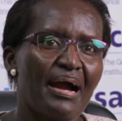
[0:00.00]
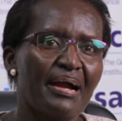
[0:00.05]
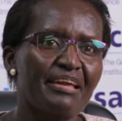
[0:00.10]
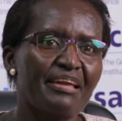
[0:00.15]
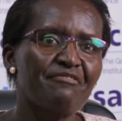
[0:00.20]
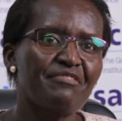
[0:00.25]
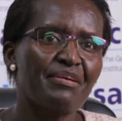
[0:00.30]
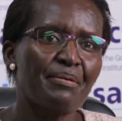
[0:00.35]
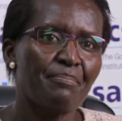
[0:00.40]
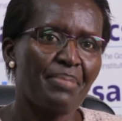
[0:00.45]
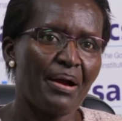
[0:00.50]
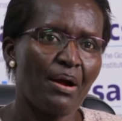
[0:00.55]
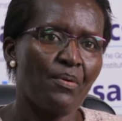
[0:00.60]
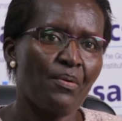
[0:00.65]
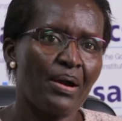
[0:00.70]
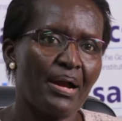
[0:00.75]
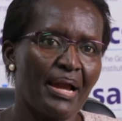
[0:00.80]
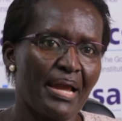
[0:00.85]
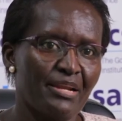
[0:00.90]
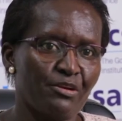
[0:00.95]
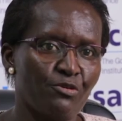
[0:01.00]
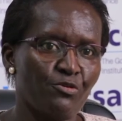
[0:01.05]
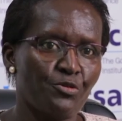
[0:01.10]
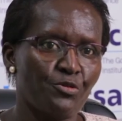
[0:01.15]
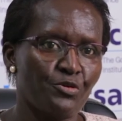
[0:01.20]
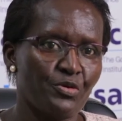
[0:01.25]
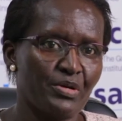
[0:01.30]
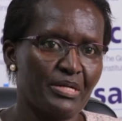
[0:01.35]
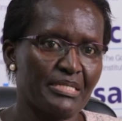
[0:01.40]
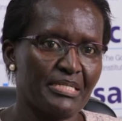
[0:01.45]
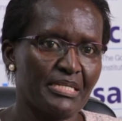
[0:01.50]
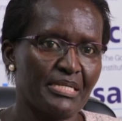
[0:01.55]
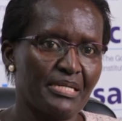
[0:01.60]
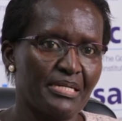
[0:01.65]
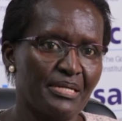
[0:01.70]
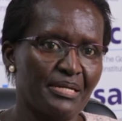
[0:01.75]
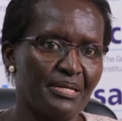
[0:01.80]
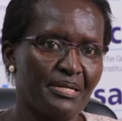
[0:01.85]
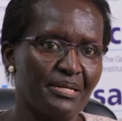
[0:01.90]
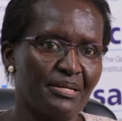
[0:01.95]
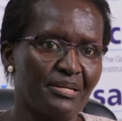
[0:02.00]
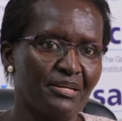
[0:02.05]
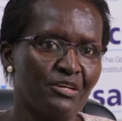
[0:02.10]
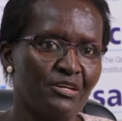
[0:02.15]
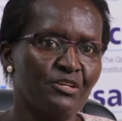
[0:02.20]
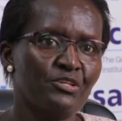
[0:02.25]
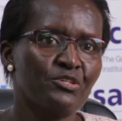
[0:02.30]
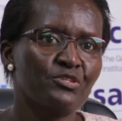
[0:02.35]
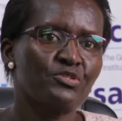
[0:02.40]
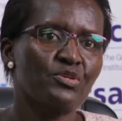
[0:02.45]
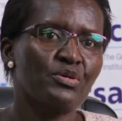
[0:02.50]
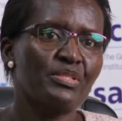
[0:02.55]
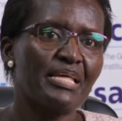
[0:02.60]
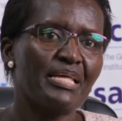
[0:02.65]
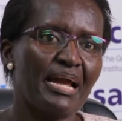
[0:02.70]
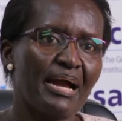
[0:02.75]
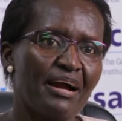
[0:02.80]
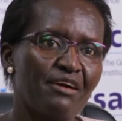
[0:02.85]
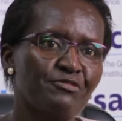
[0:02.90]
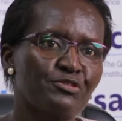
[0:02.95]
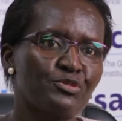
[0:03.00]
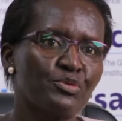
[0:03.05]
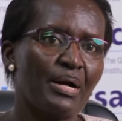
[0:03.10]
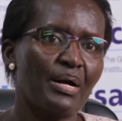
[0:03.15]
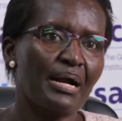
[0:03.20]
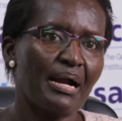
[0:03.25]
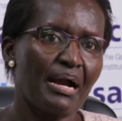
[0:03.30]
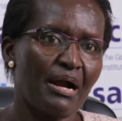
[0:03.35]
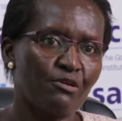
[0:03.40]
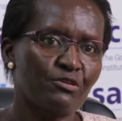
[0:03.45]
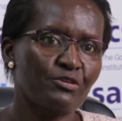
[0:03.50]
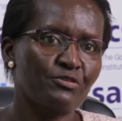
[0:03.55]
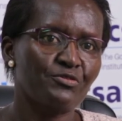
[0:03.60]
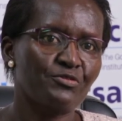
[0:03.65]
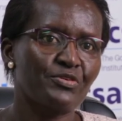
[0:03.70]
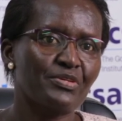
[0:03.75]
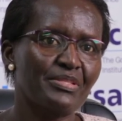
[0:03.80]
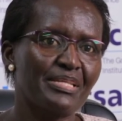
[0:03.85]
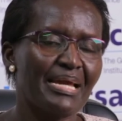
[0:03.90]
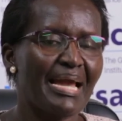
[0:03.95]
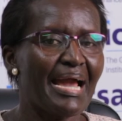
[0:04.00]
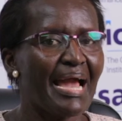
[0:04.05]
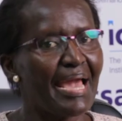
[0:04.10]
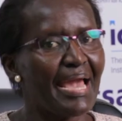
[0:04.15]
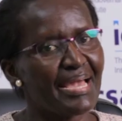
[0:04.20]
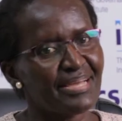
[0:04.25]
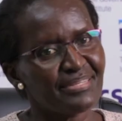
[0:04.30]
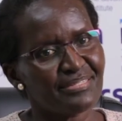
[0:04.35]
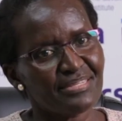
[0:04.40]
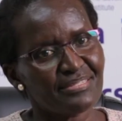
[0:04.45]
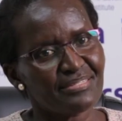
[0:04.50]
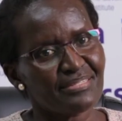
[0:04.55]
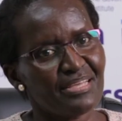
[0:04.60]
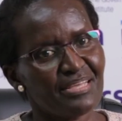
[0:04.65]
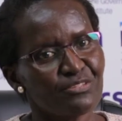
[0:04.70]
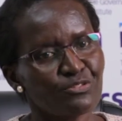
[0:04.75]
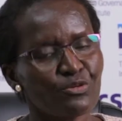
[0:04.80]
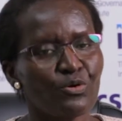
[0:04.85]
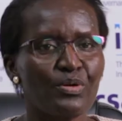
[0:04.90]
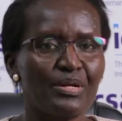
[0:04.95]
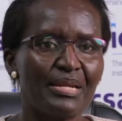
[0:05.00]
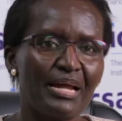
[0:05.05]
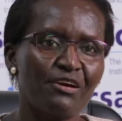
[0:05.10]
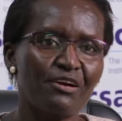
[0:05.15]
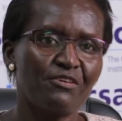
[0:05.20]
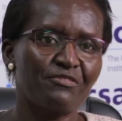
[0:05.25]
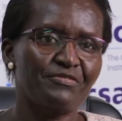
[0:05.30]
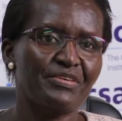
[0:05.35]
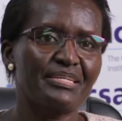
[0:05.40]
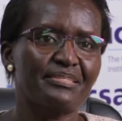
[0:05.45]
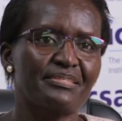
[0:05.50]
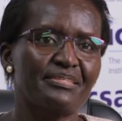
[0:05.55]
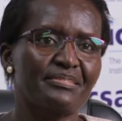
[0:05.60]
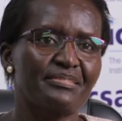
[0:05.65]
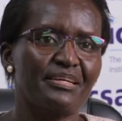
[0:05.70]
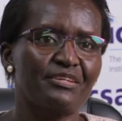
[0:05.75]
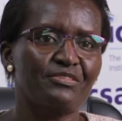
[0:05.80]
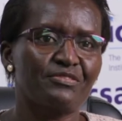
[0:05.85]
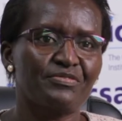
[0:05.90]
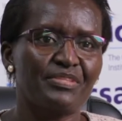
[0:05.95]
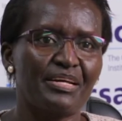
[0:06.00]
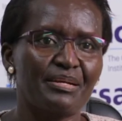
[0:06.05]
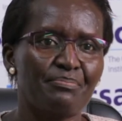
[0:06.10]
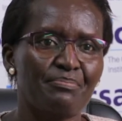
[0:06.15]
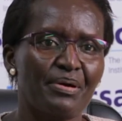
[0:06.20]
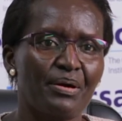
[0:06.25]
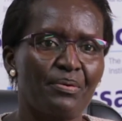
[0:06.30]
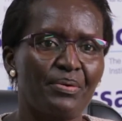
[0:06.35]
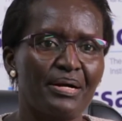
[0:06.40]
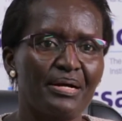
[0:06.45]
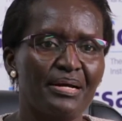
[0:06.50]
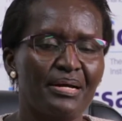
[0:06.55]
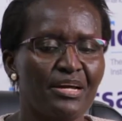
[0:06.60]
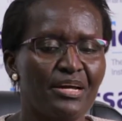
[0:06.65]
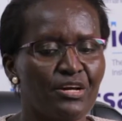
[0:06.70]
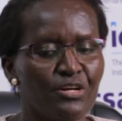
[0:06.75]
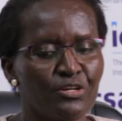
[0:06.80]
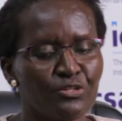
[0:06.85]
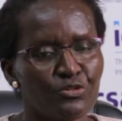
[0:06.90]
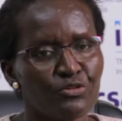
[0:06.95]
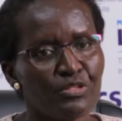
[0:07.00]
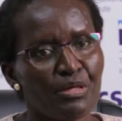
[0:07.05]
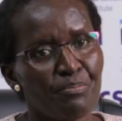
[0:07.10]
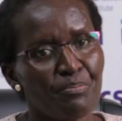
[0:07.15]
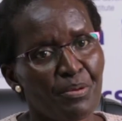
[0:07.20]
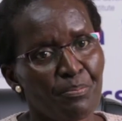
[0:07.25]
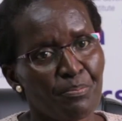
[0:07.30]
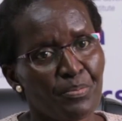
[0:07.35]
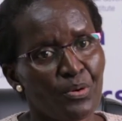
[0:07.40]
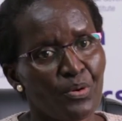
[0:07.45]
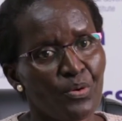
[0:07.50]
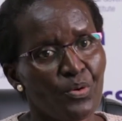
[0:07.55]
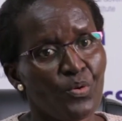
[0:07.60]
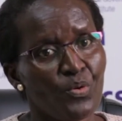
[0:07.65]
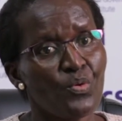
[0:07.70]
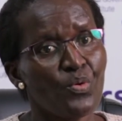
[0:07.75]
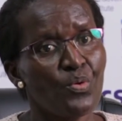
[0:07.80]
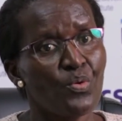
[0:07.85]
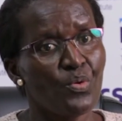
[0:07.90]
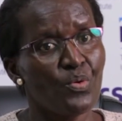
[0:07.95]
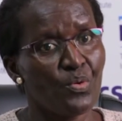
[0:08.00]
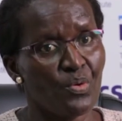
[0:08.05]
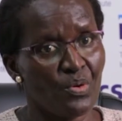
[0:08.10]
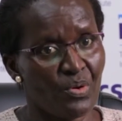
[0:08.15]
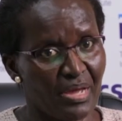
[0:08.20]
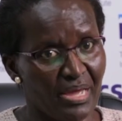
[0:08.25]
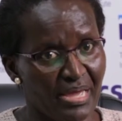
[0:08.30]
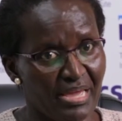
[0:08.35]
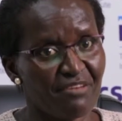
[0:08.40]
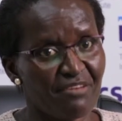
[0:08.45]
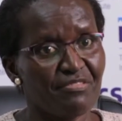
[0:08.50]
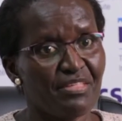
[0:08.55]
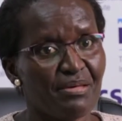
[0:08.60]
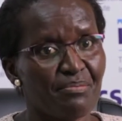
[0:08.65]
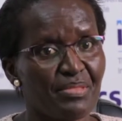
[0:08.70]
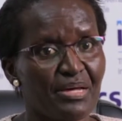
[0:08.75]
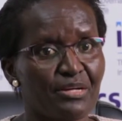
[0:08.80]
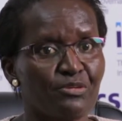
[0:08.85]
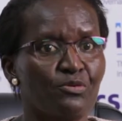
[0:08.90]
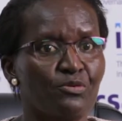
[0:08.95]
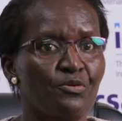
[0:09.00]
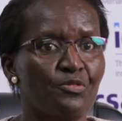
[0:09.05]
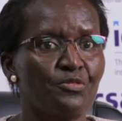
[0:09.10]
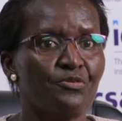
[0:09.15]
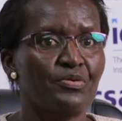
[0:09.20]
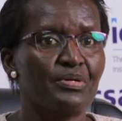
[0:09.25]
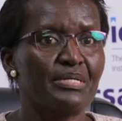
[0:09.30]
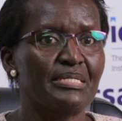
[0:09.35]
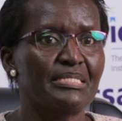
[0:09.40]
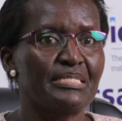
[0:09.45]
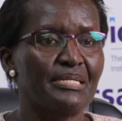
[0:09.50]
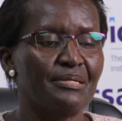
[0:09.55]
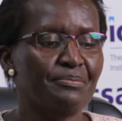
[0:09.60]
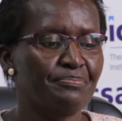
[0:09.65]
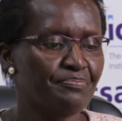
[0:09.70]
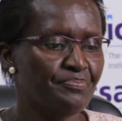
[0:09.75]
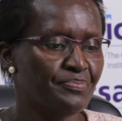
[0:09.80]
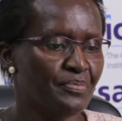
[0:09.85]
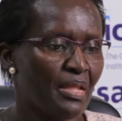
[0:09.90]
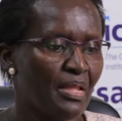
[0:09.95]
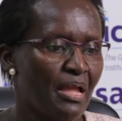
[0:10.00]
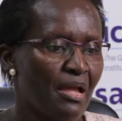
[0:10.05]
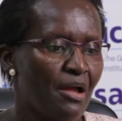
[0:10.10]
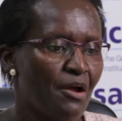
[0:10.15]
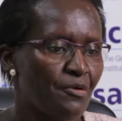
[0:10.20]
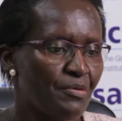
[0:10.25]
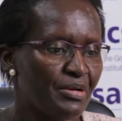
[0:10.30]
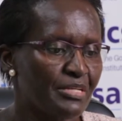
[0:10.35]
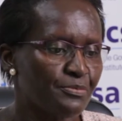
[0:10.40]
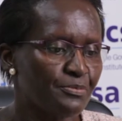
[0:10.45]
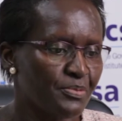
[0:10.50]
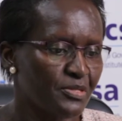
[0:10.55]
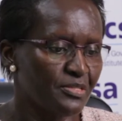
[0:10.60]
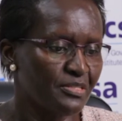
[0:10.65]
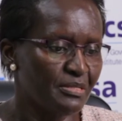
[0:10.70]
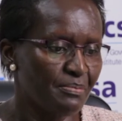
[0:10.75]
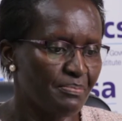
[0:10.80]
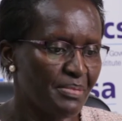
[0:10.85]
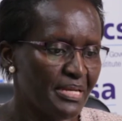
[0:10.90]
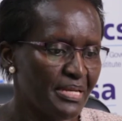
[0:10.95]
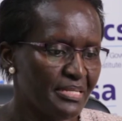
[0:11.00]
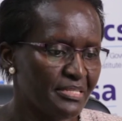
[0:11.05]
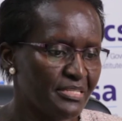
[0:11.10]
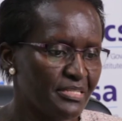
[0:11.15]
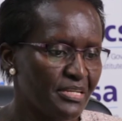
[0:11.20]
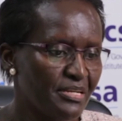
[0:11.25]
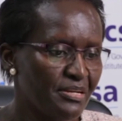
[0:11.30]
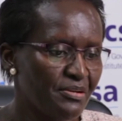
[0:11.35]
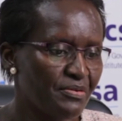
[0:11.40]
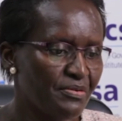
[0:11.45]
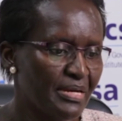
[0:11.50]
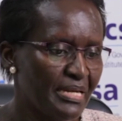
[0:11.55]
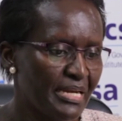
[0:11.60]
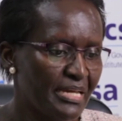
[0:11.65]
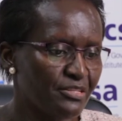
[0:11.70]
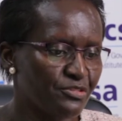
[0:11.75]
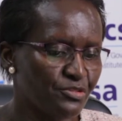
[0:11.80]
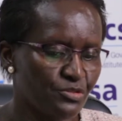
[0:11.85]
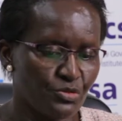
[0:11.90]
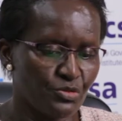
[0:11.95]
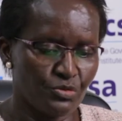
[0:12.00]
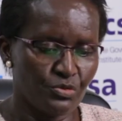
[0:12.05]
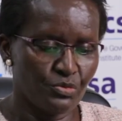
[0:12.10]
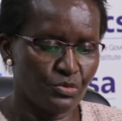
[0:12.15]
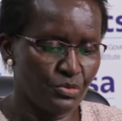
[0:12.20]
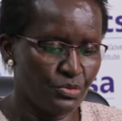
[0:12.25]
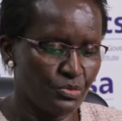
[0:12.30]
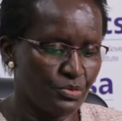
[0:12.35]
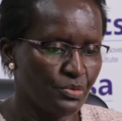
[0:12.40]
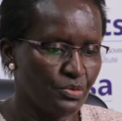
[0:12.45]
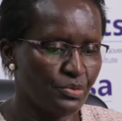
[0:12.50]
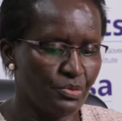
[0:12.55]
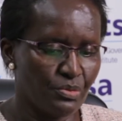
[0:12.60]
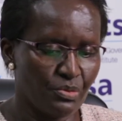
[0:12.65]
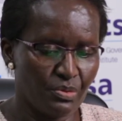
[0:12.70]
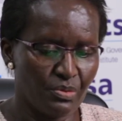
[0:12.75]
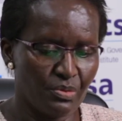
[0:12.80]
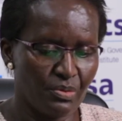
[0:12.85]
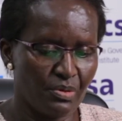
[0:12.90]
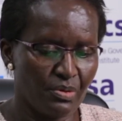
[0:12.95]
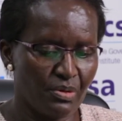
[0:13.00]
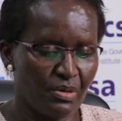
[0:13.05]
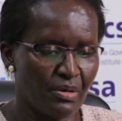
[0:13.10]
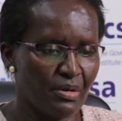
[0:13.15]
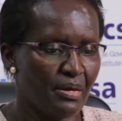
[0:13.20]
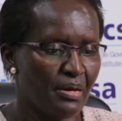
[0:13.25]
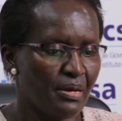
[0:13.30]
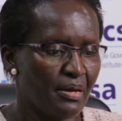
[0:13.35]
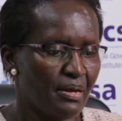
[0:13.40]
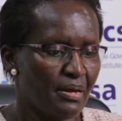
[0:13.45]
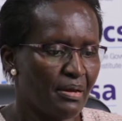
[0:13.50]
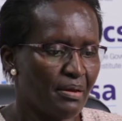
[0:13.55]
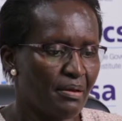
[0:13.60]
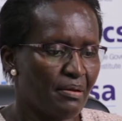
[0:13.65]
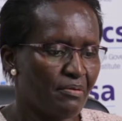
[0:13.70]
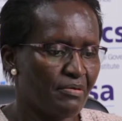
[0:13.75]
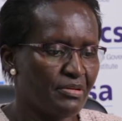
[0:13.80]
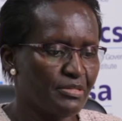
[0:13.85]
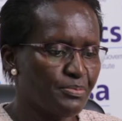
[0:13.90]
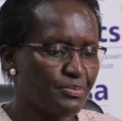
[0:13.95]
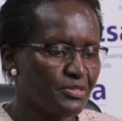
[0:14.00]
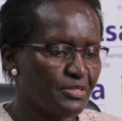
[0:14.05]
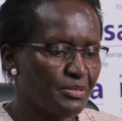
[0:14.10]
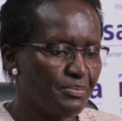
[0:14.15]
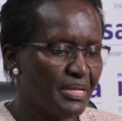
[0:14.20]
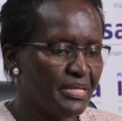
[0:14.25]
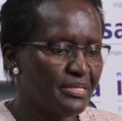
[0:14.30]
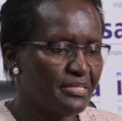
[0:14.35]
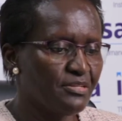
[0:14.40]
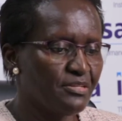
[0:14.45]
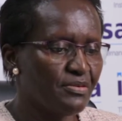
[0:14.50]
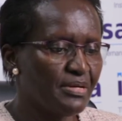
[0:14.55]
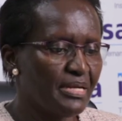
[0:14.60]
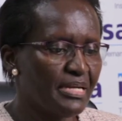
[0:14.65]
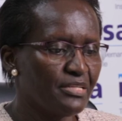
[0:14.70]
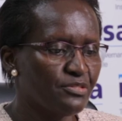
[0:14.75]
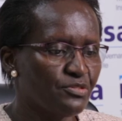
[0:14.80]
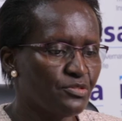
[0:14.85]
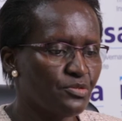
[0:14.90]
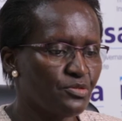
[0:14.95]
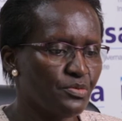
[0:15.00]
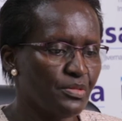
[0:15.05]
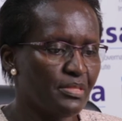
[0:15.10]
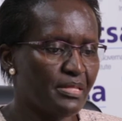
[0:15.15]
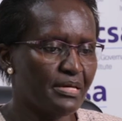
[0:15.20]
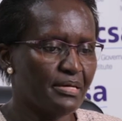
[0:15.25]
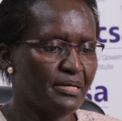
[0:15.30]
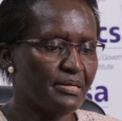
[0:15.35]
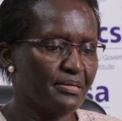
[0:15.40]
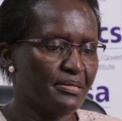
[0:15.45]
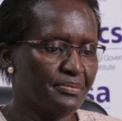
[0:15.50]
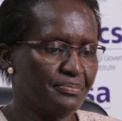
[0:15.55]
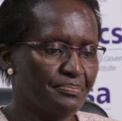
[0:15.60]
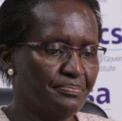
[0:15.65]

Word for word: are given power and authority. So they have to account for the exercise or lack of exercise of that power to the people who gave them that authority. Responsibility relates to responsibility relates to the